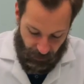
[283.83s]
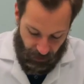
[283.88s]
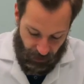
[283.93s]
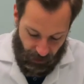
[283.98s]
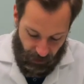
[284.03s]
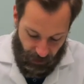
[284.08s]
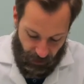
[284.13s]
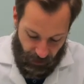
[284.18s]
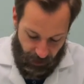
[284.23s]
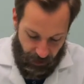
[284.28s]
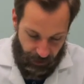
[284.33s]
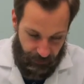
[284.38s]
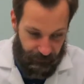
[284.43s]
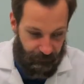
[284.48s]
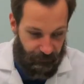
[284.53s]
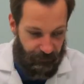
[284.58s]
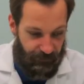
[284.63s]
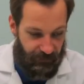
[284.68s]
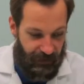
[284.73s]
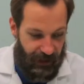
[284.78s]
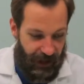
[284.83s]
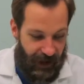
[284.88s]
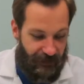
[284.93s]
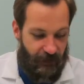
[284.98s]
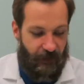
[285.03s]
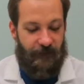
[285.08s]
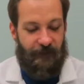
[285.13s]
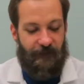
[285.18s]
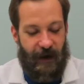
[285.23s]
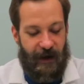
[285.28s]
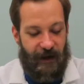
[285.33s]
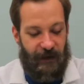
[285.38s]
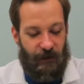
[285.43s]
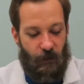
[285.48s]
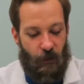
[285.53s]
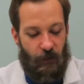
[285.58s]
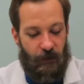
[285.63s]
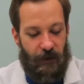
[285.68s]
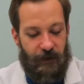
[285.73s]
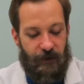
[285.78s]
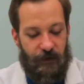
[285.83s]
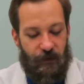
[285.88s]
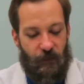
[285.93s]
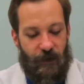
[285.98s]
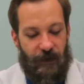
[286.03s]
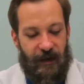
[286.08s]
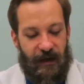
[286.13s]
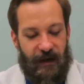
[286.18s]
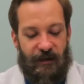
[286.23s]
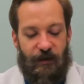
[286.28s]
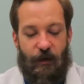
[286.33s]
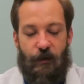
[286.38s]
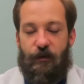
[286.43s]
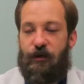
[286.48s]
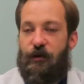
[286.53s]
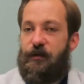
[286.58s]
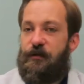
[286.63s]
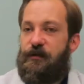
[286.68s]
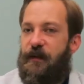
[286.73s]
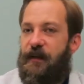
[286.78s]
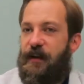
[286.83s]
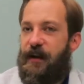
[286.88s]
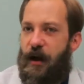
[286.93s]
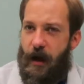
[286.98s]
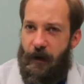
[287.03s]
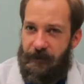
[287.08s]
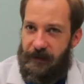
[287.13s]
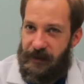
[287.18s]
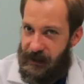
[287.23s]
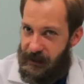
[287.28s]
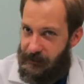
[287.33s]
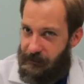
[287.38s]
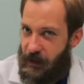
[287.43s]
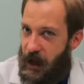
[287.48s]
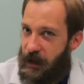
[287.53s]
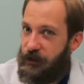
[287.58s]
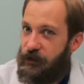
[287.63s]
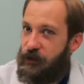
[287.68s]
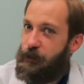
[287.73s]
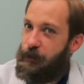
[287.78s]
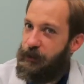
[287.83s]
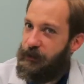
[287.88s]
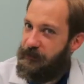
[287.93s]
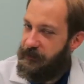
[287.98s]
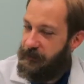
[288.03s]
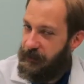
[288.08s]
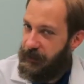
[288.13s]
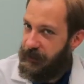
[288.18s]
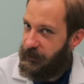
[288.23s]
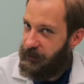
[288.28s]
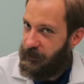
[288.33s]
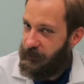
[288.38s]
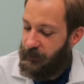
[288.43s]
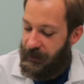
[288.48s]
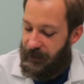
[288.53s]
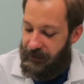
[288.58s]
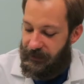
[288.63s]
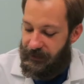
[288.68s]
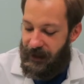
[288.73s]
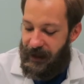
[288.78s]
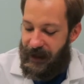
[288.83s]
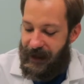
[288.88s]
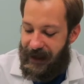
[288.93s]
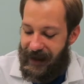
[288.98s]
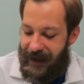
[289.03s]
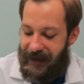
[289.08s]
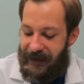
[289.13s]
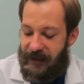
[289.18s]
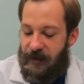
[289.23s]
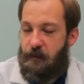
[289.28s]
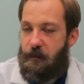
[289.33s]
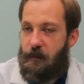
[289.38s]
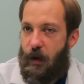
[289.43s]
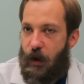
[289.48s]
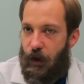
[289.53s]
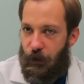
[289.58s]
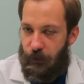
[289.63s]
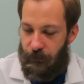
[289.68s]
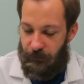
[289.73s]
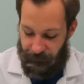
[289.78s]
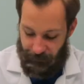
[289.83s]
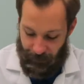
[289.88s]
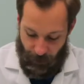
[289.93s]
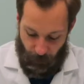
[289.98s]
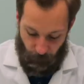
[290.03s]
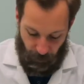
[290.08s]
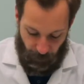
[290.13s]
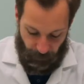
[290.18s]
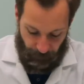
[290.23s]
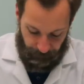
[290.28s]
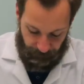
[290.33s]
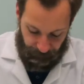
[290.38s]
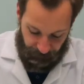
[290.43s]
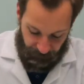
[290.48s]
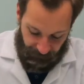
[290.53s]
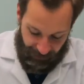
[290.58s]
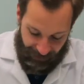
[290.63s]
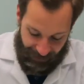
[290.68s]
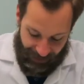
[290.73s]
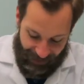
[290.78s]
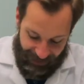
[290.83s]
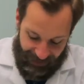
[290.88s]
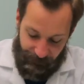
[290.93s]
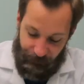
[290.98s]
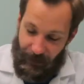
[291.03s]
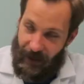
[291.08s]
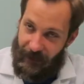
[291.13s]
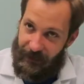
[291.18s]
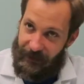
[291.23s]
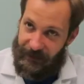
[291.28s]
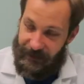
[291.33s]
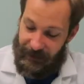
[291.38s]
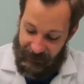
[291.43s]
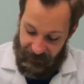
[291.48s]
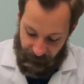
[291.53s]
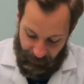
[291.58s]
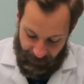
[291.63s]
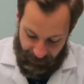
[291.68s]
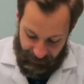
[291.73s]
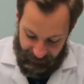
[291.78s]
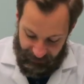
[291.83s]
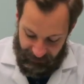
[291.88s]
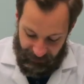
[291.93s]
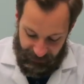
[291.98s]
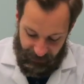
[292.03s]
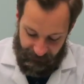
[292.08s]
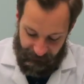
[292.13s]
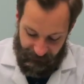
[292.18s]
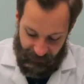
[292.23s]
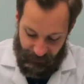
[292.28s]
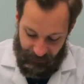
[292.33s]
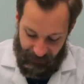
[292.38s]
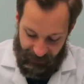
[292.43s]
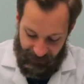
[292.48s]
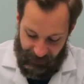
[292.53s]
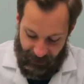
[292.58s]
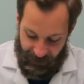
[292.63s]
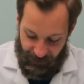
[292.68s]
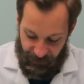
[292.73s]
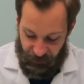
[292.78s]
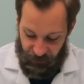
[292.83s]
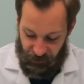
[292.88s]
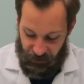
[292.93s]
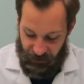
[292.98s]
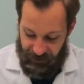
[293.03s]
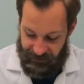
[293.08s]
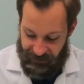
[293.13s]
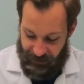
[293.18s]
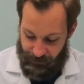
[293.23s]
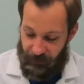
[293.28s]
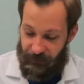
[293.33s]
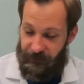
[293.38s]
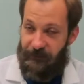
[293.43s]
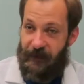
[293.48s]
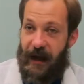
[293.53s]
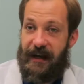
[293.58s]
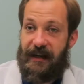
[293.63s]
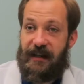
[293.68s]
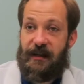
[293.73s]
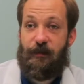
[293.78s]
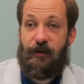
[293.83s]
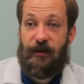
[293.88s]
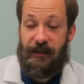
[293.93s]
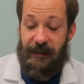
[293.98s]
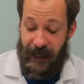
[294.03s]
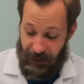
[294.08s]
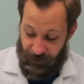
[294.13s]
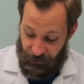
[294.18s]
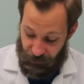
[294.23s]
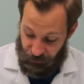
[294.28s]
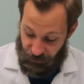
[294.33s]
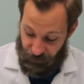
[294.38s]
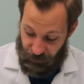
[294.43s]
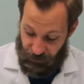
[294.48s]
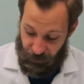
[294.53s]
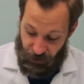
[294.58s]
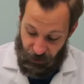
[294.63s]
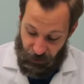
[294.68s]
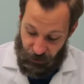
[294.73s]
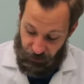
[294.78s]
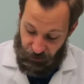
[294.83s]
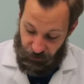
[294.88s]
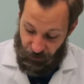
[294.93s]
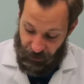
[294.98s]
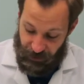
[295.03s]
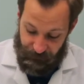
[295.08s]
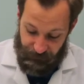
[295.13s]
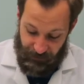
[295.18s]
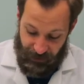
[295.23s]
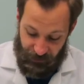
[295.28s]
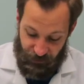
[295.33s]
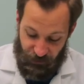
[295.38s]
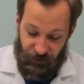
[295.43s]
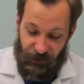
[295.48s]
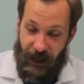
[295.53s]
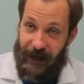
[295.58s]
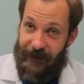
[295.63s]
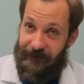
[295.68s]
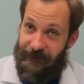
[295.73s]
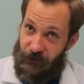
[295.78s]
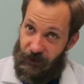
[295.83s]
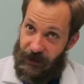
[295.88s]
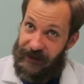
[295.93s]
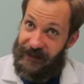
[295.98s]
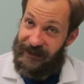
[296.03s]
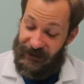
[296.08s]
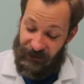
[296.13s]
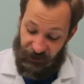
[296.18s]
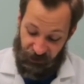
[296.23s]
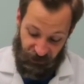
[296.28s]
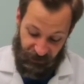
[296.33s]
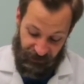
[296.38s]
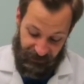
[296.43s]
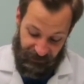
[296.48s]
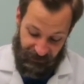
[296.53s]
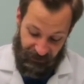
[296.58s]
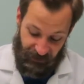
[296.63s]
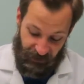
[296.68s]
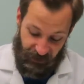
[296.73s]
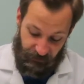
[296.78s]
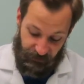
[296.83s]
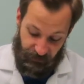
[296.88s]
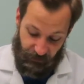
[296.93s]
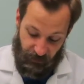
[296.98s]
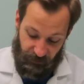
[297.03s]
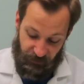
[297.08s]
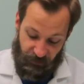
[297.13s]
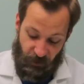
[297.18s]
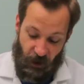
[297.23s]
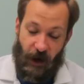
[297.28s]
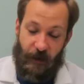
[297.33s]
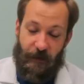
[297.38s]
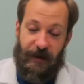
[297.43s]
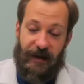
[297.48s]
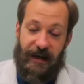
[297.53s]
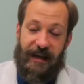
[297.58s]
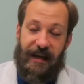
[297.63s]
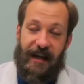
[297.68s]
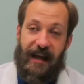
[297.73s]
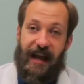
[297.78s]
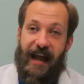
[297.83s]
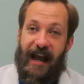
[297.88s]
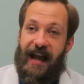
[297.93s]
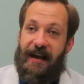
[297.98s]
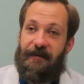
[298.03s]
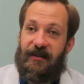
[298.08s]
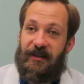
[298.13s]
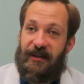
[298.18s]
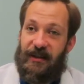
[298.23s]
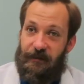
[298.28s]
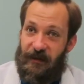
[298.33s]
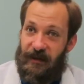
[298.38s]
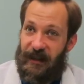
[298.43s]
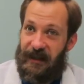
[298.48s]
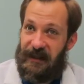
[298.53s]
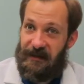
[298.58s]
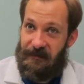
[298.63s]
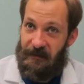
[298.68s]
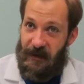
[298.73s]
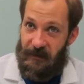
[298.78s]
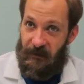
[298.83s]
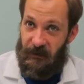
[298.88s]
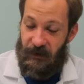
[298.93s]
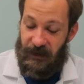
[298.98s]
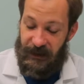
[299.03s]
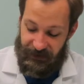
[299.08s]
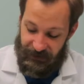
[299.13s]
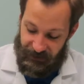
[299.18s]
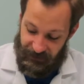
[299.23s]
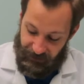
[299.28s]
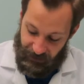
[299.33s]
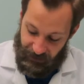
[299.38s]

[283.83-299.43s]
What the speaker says: And then the final oil is one that I don't use very often and I'm not super familiar with. It's myrtle flower, and it balances masculine and feminine energies and provides protection during major life transitions, promotes harmony, and stimulates memories.